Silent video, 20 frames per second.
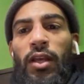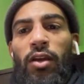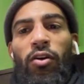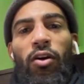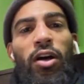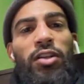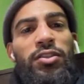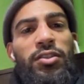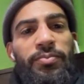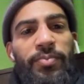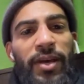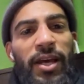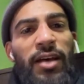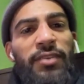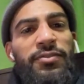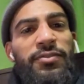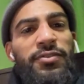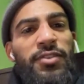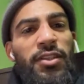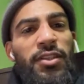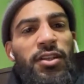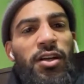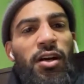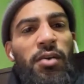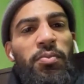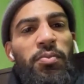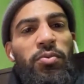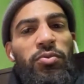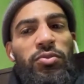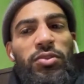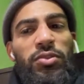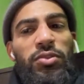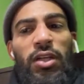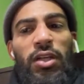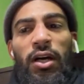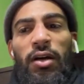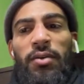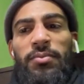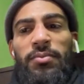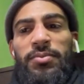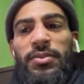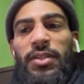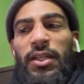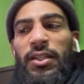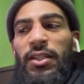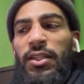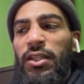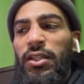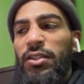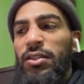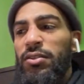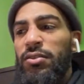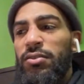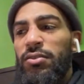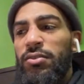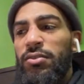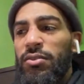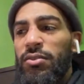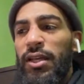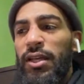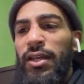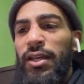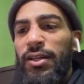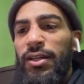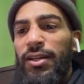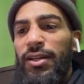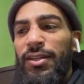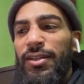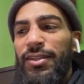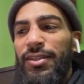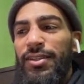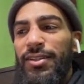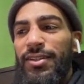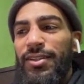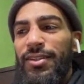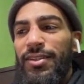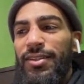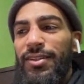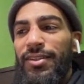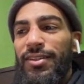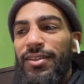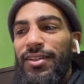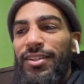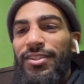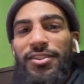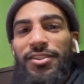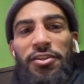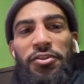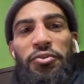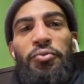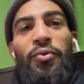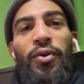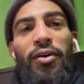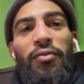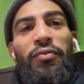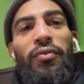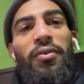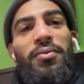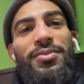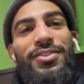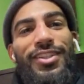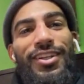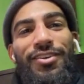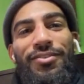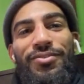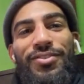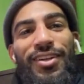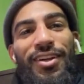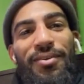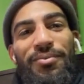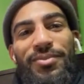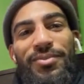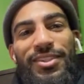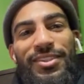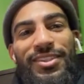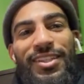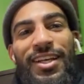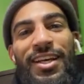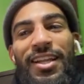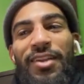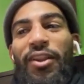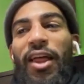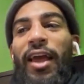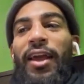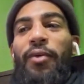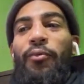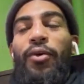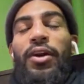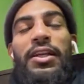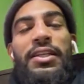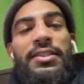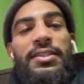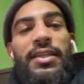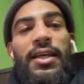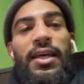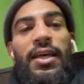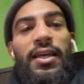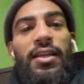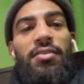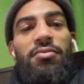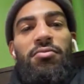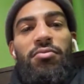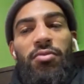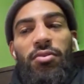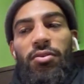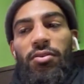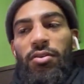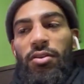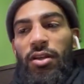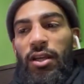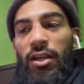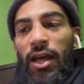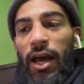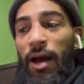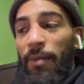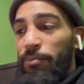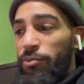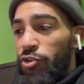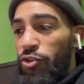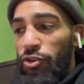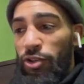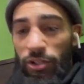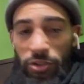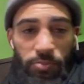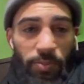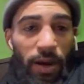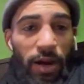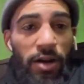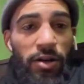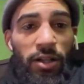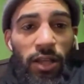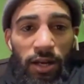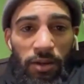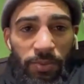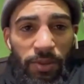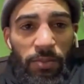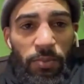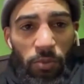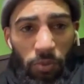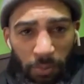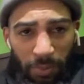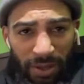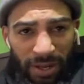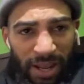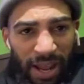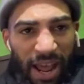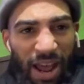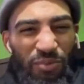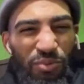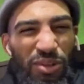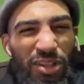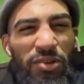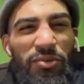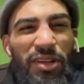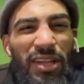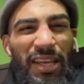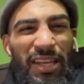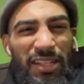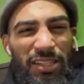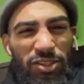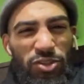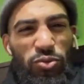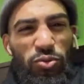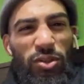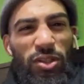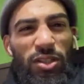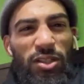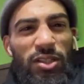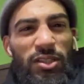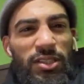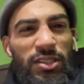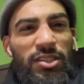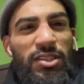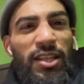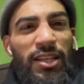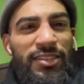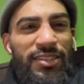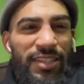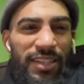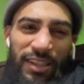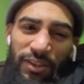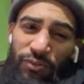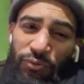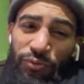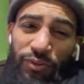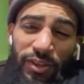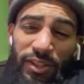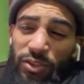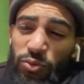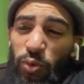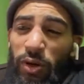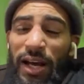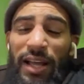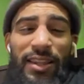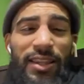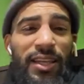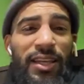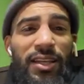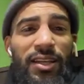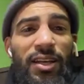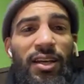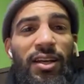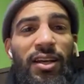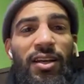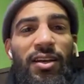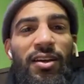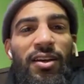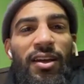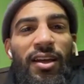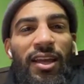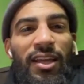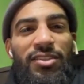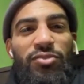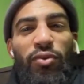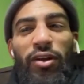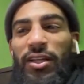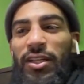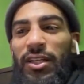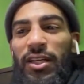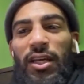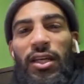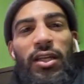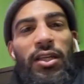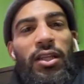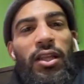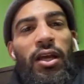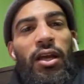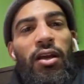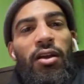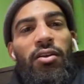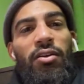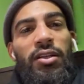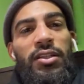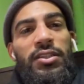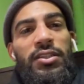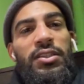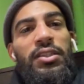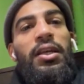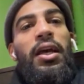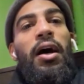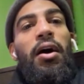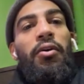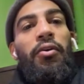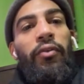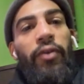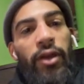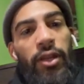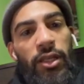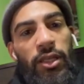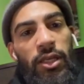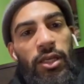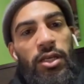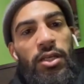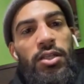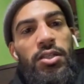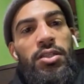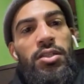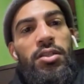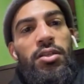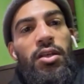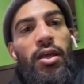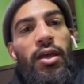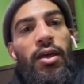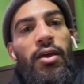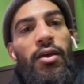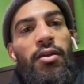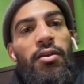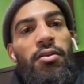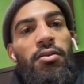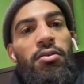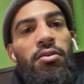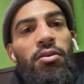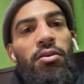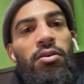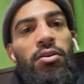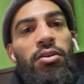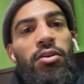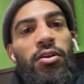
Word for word: crossing paths a couple of times. I think that he's gonna do well for himself, and I'm just like what he said. I'm sure inspired a lot of people, but I really related to it because it's what I think. He's ready to get in there and see how great he is, and